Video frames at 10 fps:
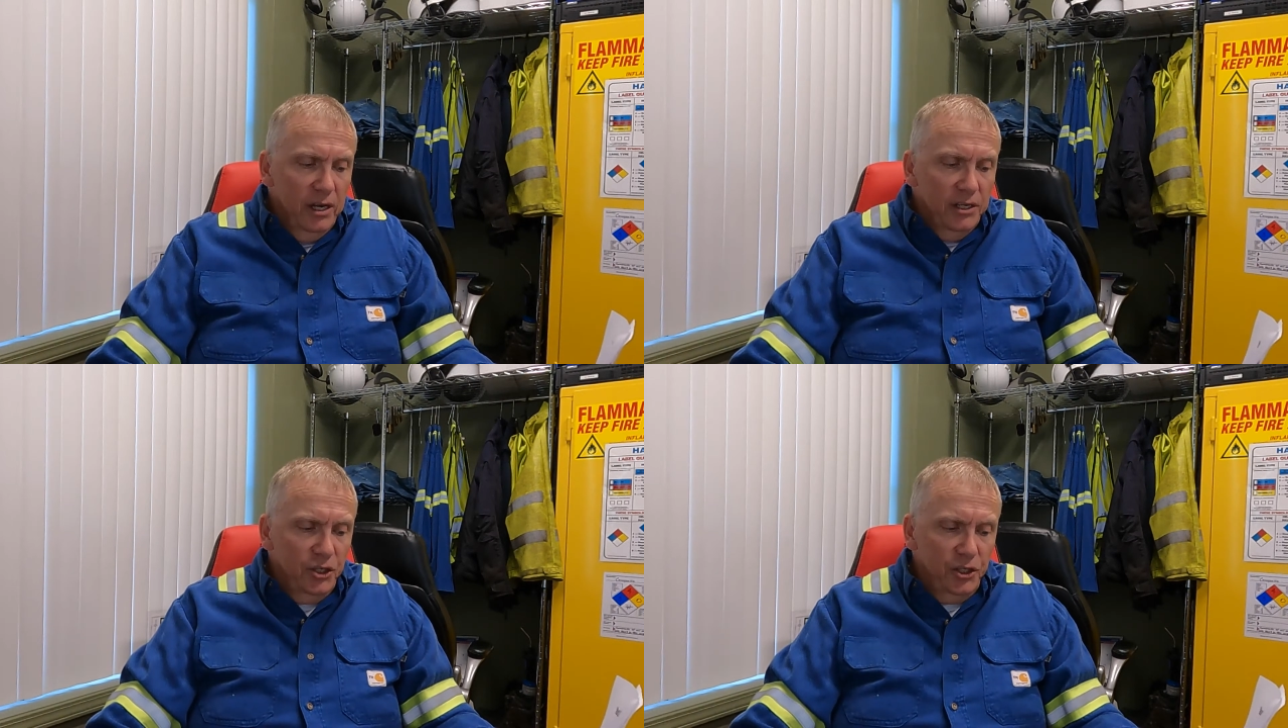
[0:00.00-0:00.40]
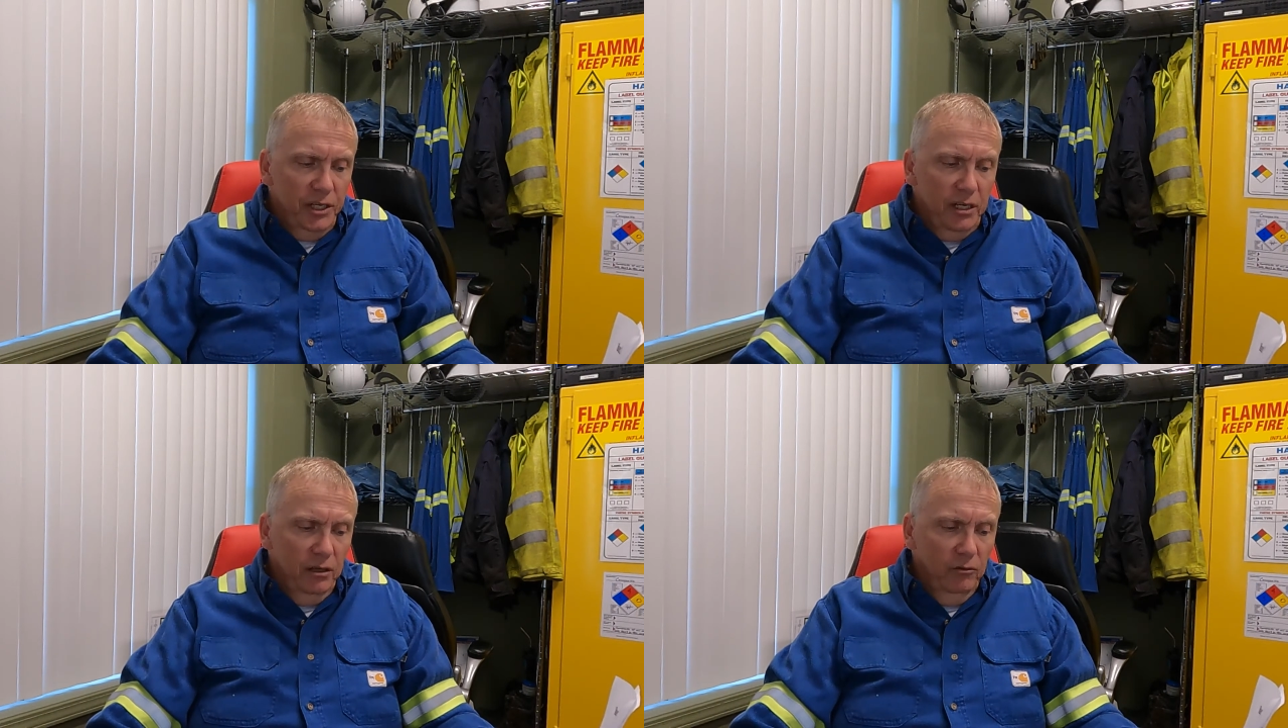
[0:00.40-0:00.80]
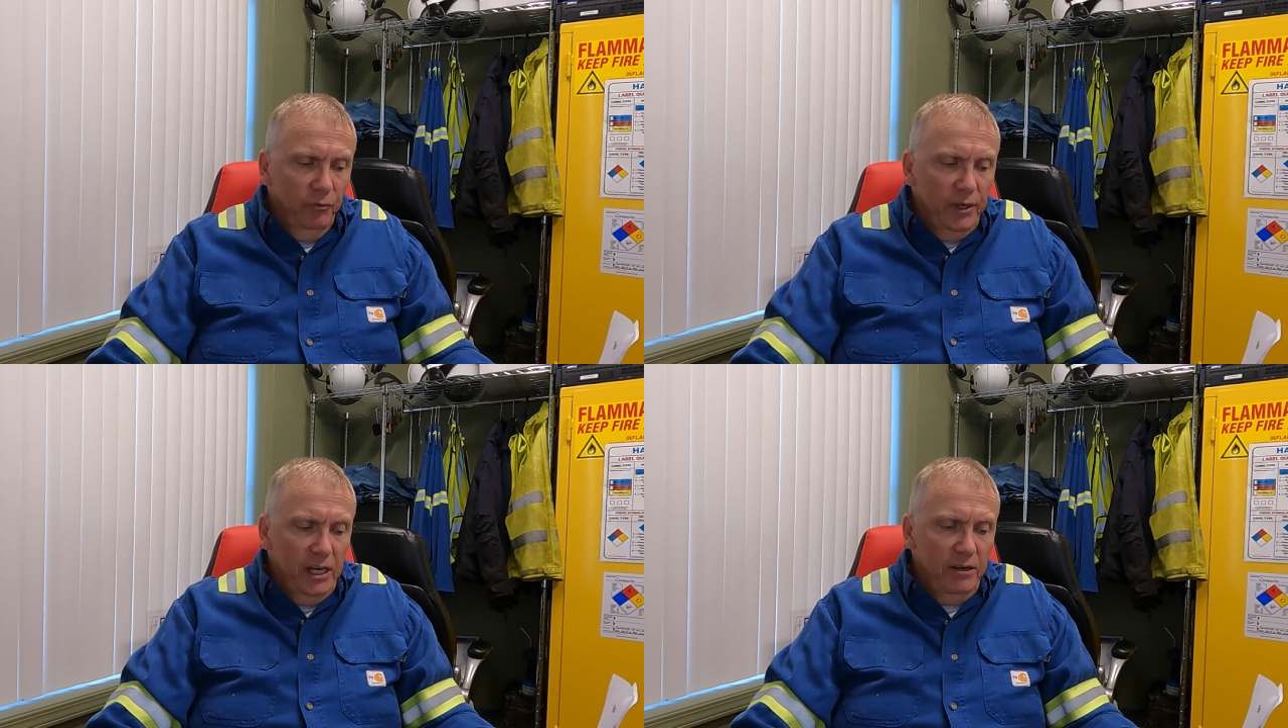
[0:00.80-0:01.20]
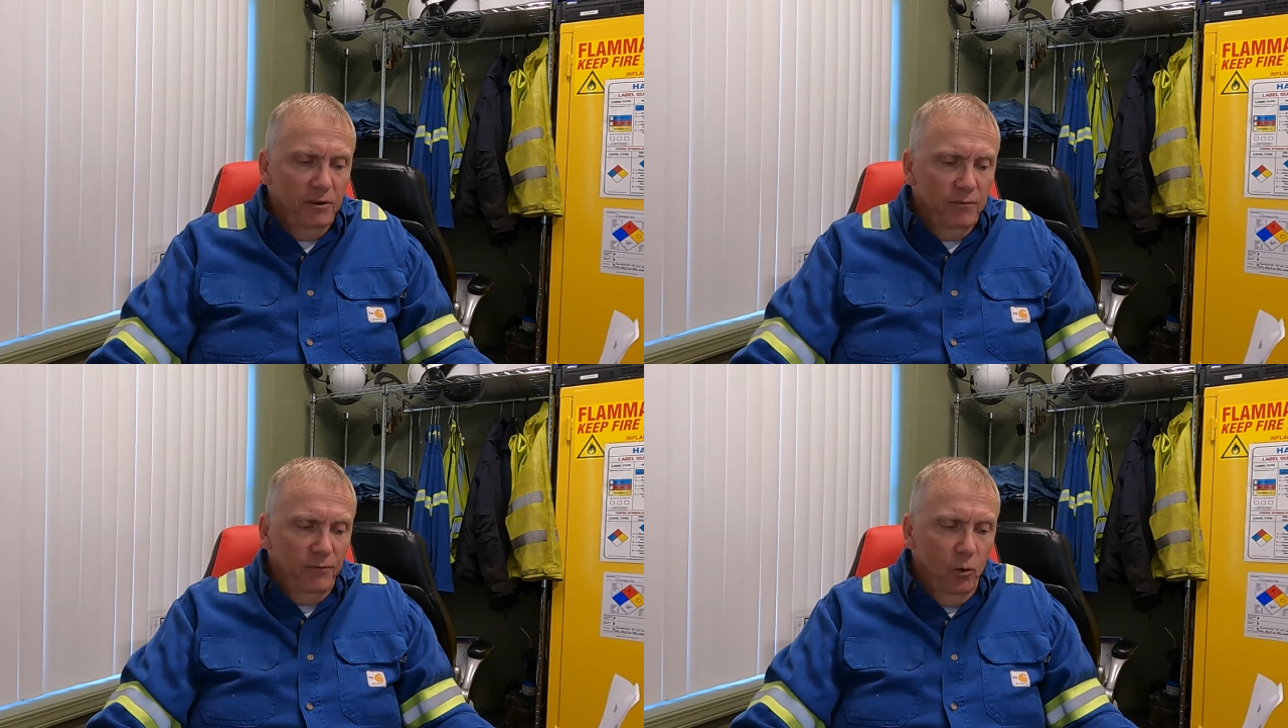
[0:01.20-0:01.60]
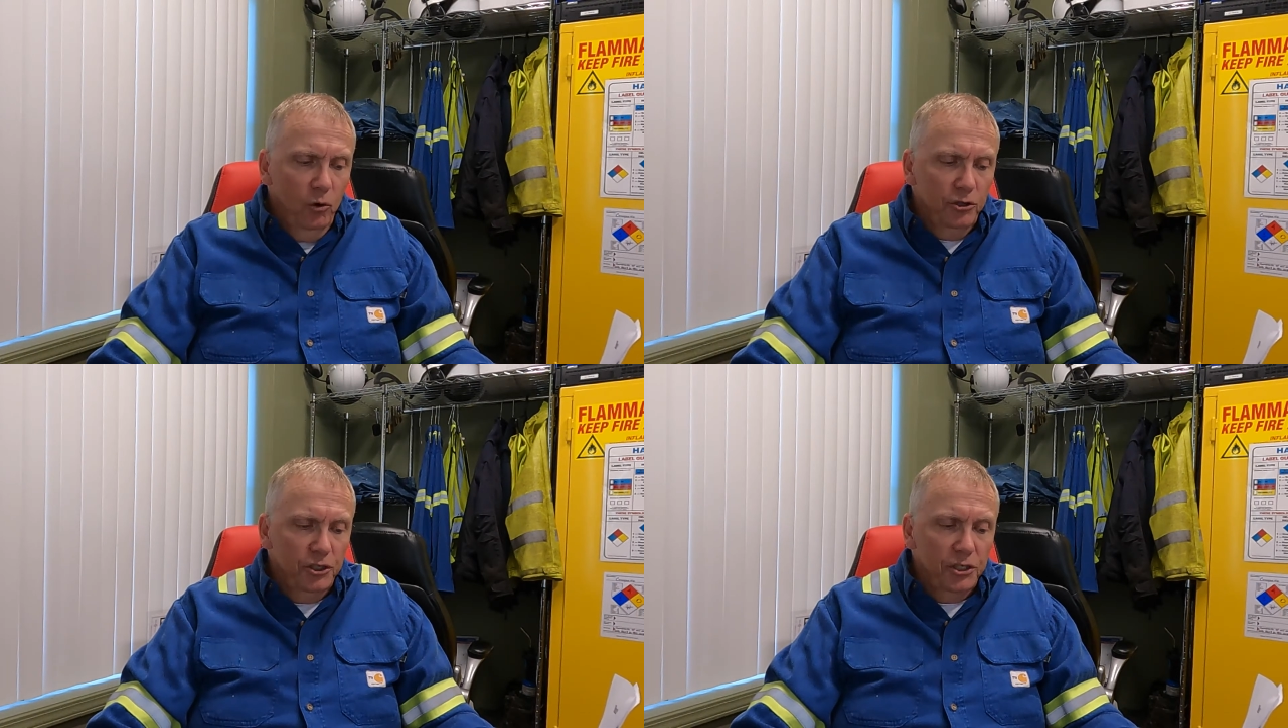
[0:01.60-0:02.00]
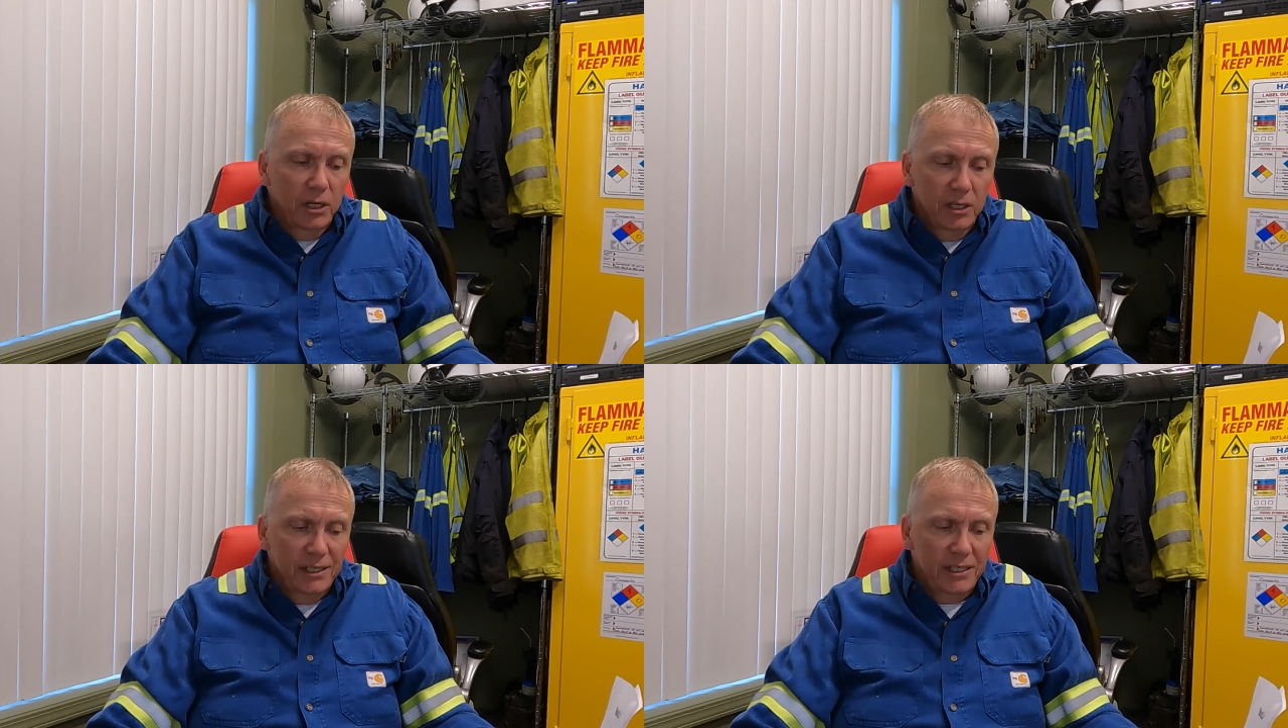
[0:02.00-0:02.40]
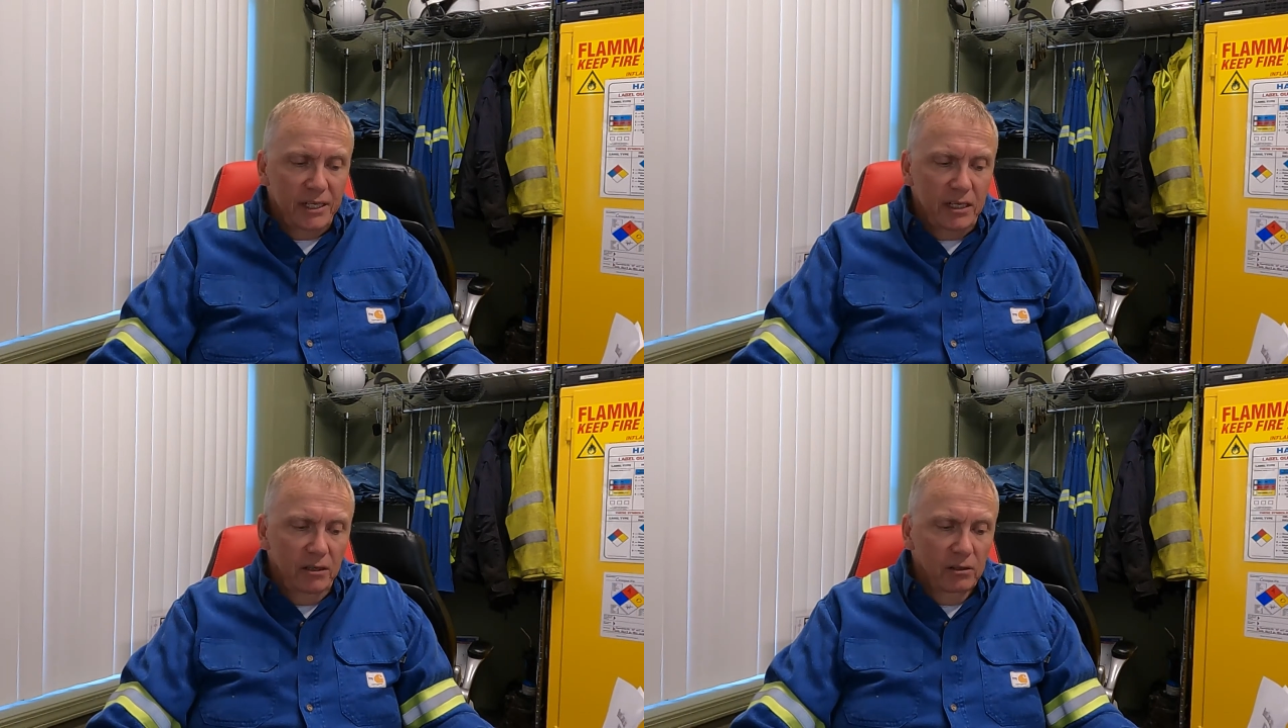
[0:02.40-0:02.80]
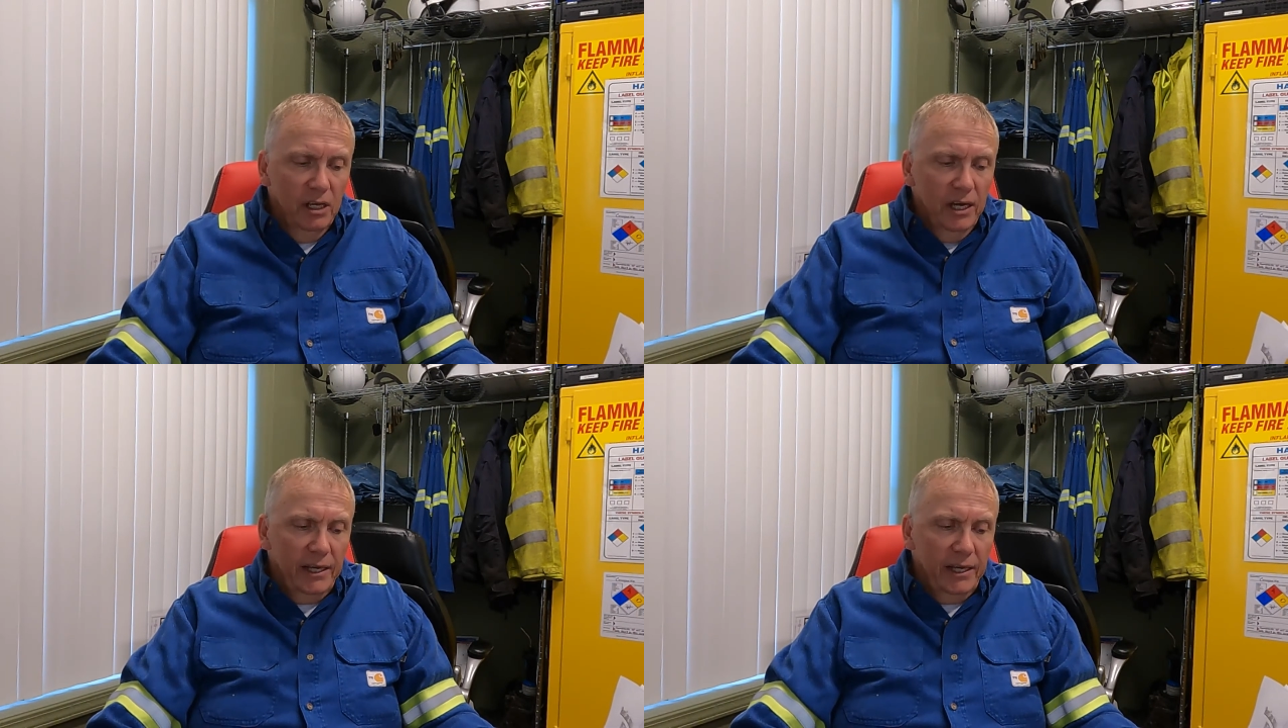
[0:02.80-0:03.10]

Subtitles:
Steel, even forged steel,